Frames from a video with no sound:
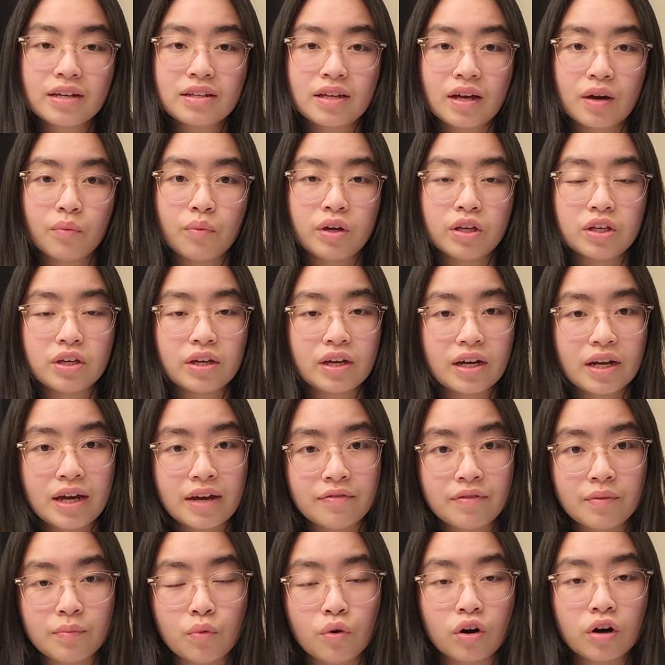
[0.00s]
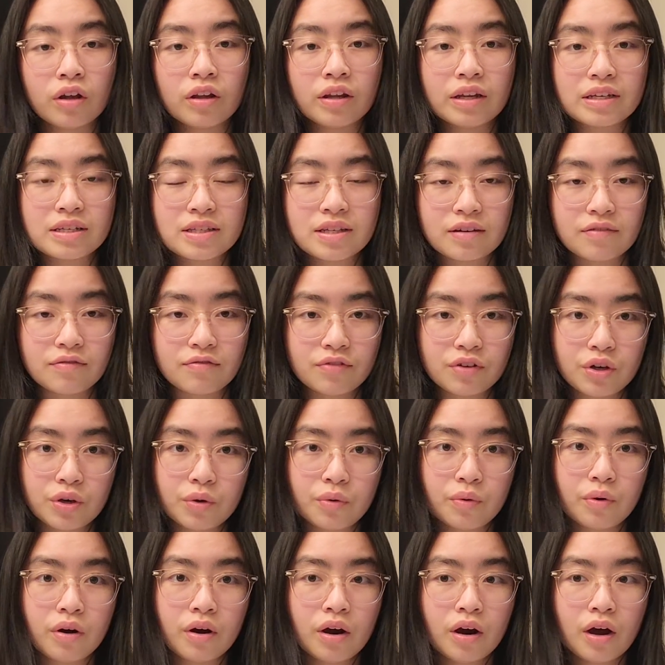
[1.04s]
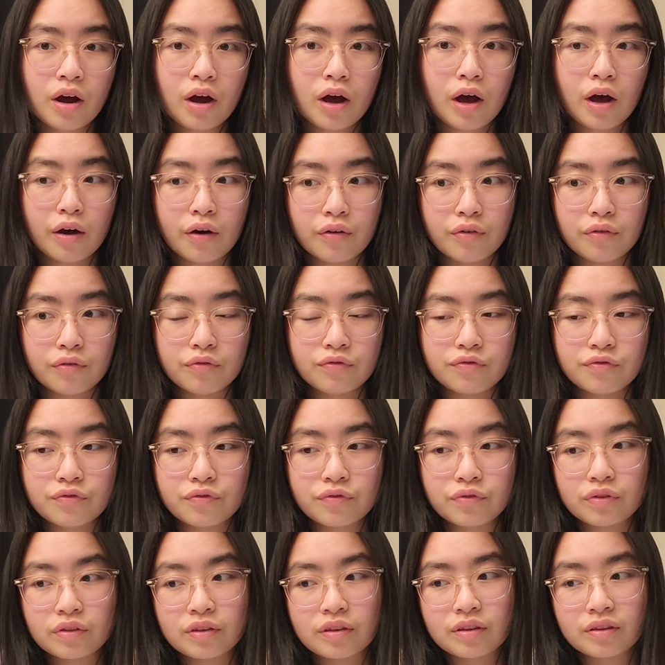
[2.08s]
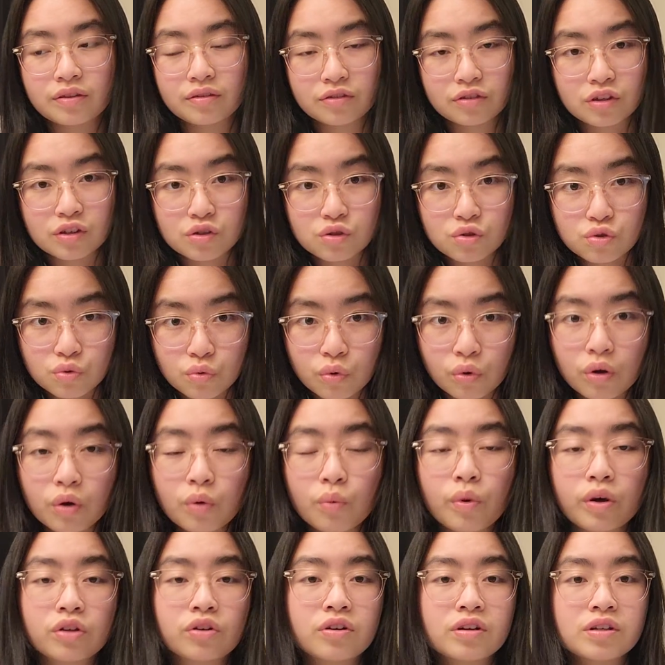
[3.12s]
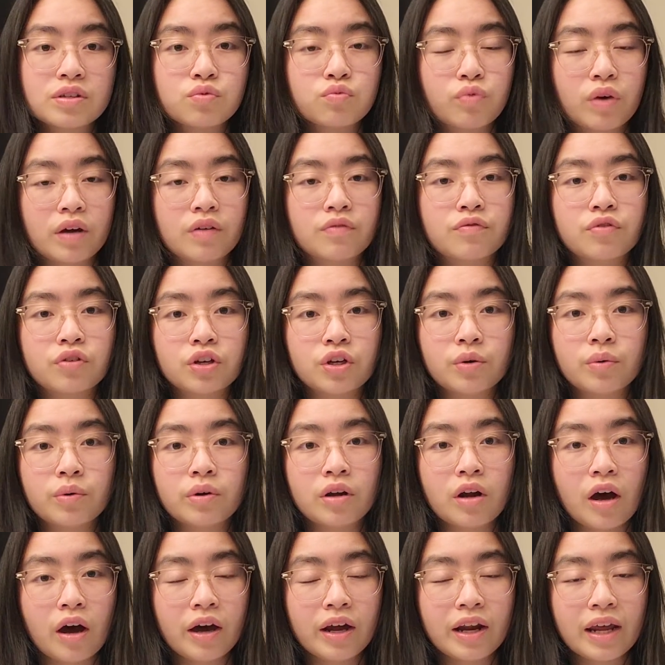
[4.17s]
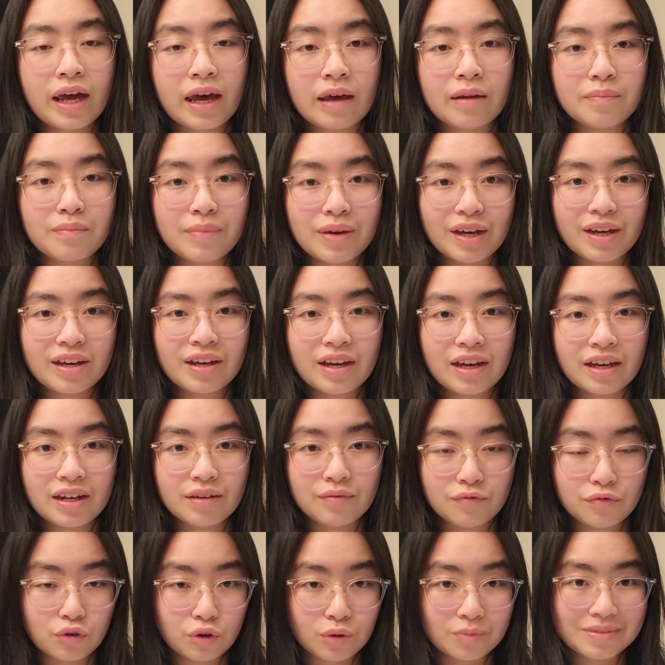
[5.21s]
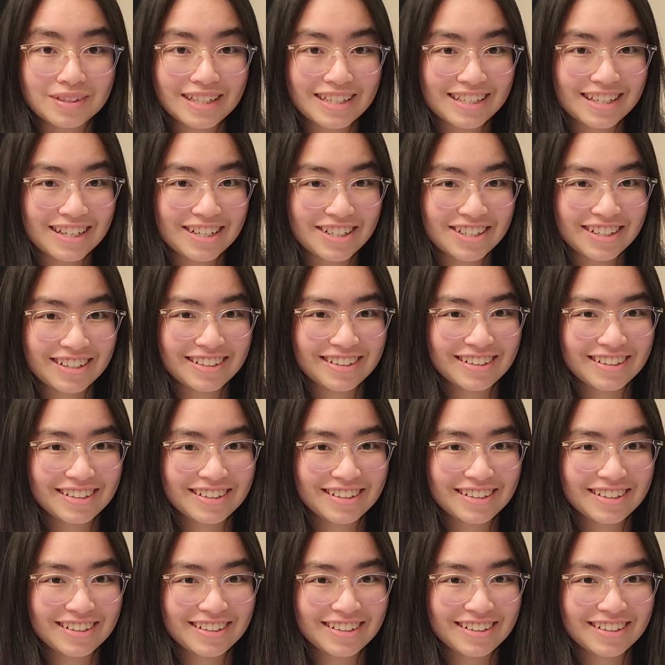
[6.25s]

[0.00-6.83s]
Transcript: That way you can have a more holistic view of the school, whether it's right for you or not, and make an informed decision.